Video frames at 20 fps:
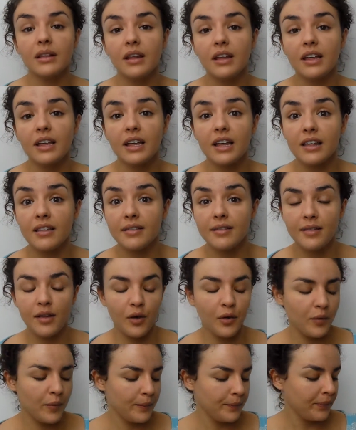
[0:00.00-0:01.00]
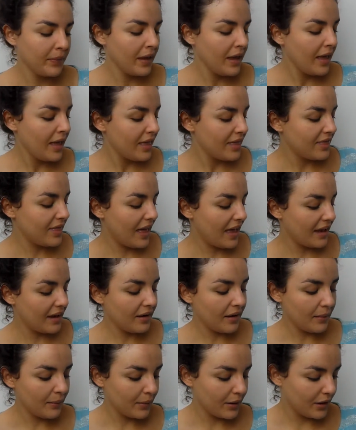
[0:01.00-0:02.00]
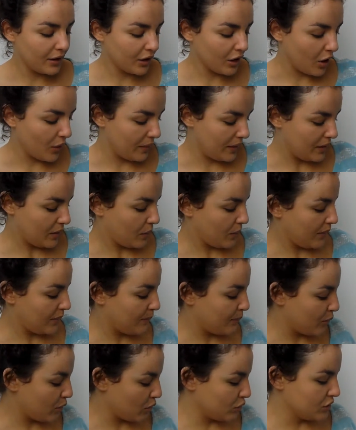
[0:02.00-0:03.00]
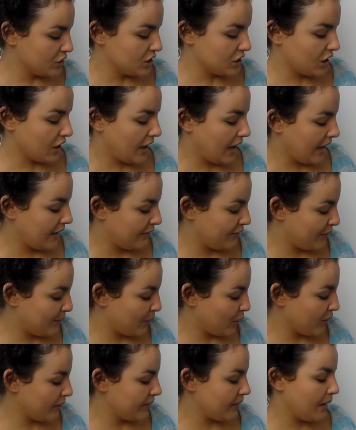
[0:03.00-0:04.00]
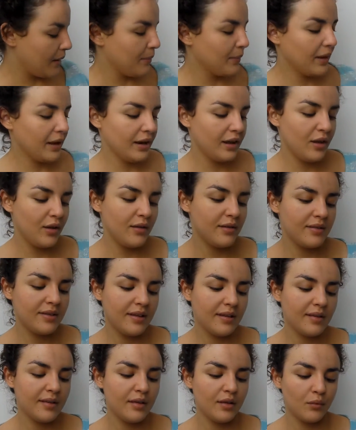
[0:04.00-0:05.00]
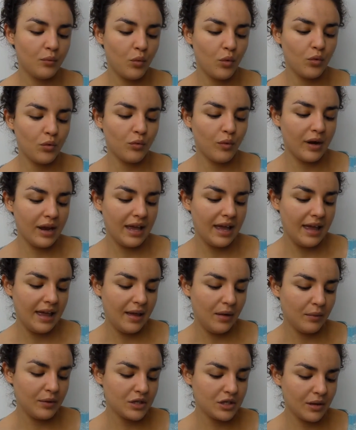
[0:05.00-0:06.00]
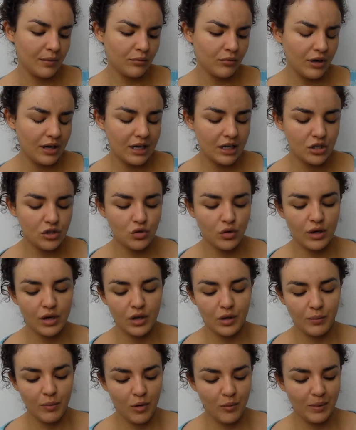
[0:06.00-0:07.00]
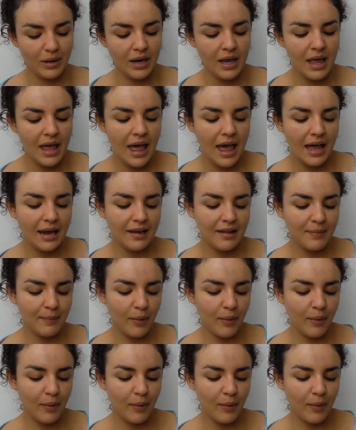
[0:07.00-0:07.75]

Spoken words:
Like so. Then I'm going to go in with bronzer, and for bronzer I'm going to use this one right here, which I'm really enjoying at the moment, and